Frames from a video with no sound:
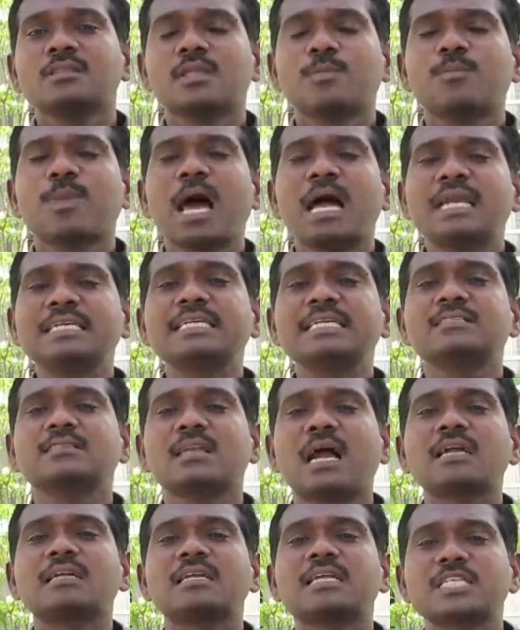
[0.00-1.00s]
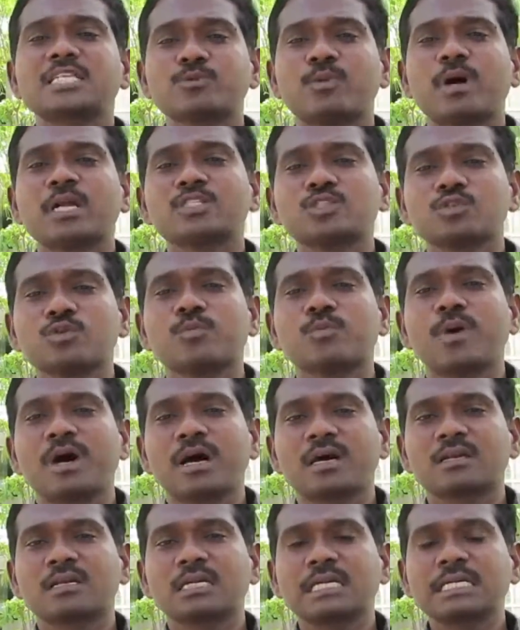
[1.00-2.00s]
the plant is not responsible
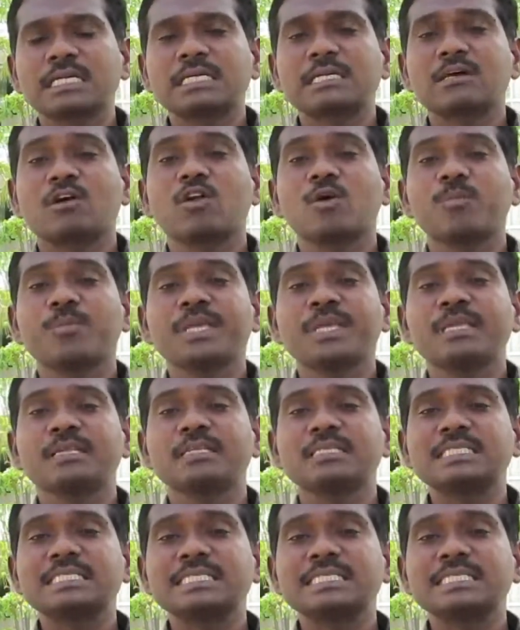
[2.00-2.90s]
for developing